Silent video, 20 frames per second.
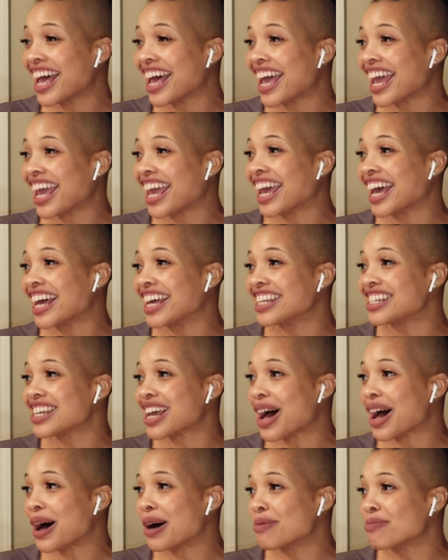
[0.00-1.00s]
And,
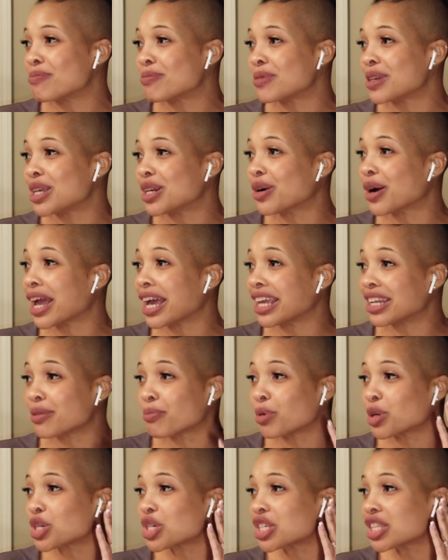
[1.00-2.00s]
I had to
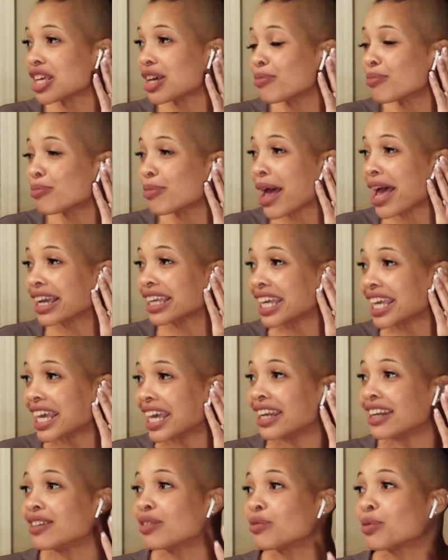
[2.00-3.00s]
push them back
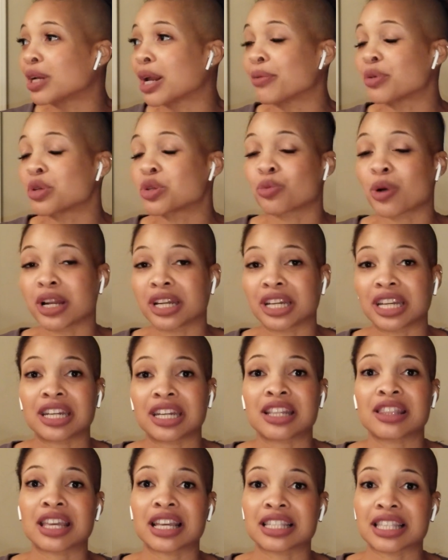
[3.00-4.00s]
in when I was running and
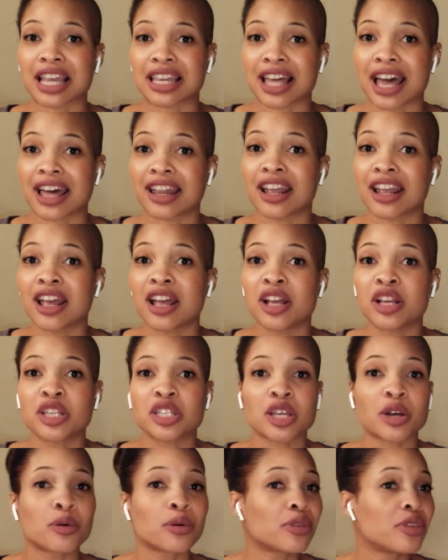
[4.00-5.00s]
things like that.
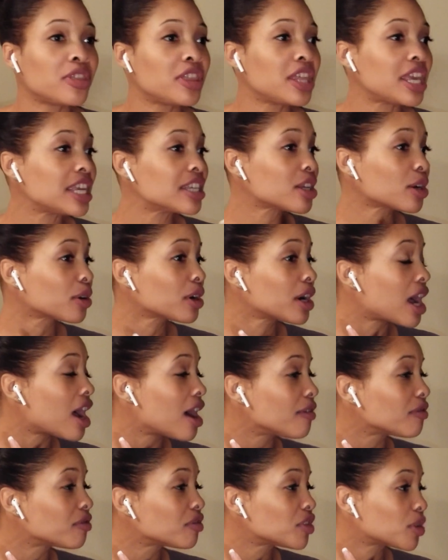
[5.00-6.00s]
So these are
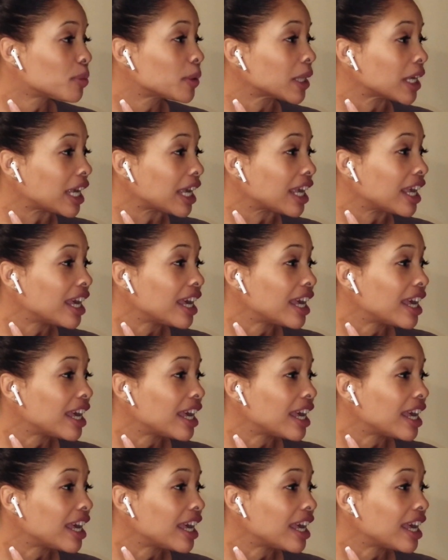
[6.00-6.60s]
comfortably